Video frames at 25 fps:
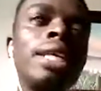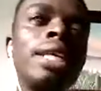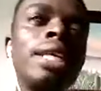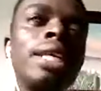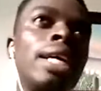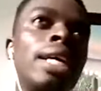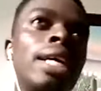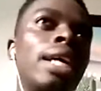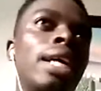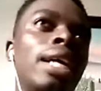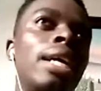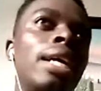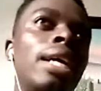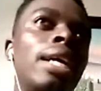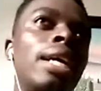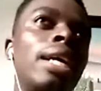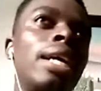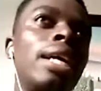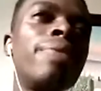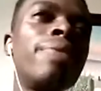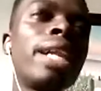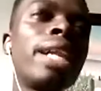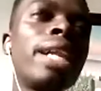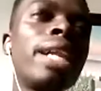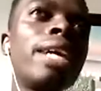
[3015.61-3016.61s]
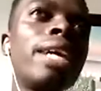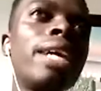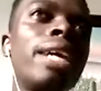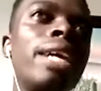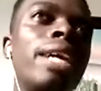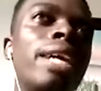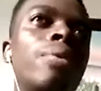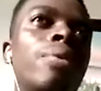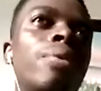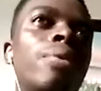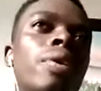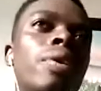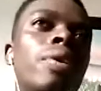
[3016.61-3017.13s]
a reliable
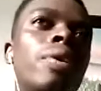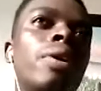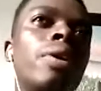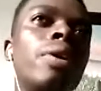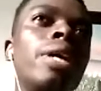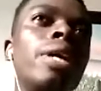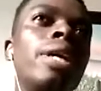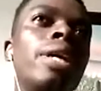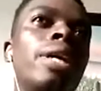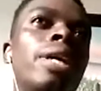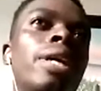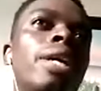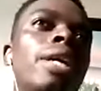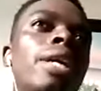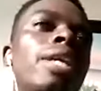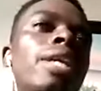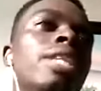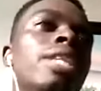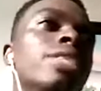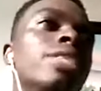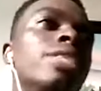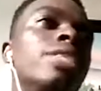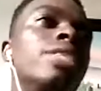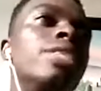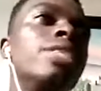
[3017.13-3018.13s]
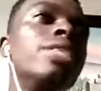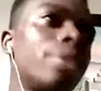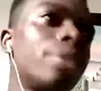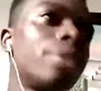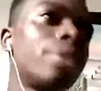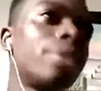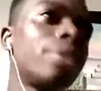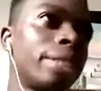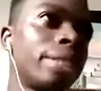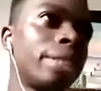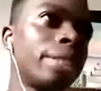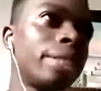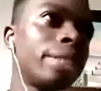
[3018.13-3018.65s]

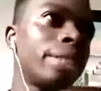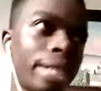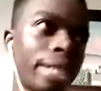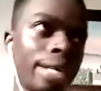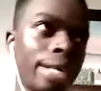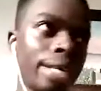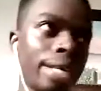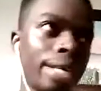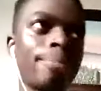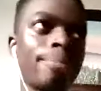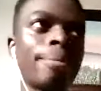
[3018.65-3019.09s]
insurance scheme.